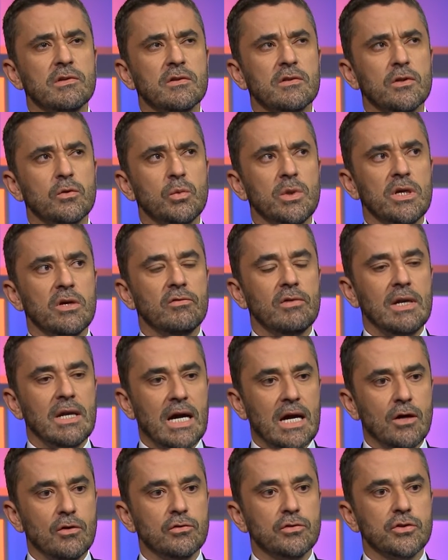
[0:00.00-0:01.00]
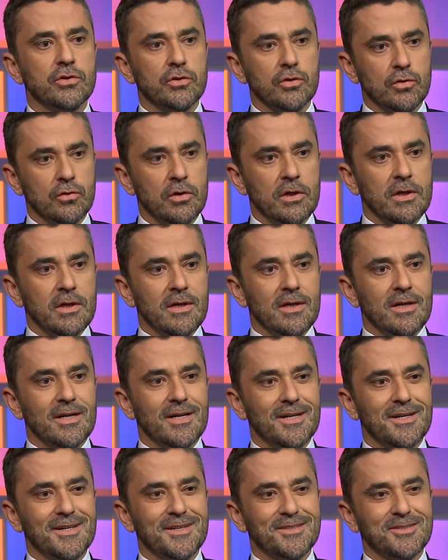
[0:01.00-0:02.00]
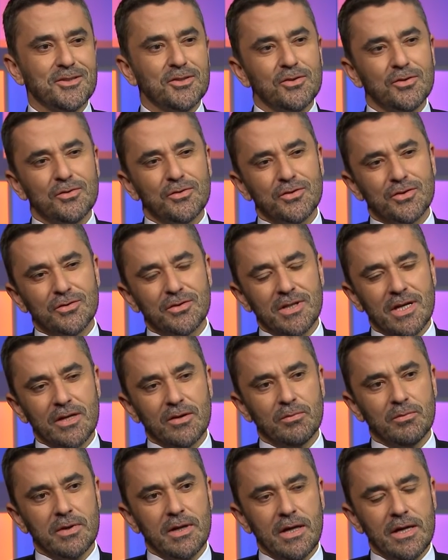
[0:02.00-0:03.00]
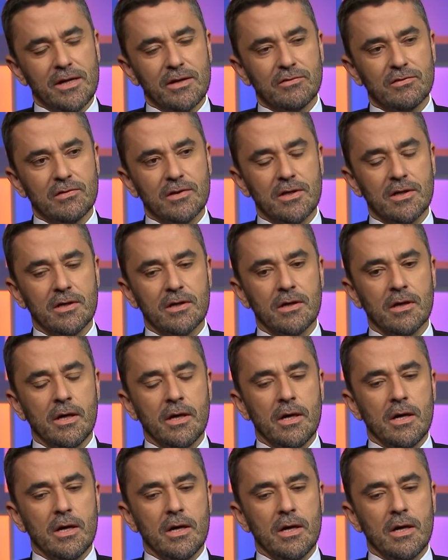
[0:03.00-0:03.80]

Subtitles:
it that we have allowed to take place here?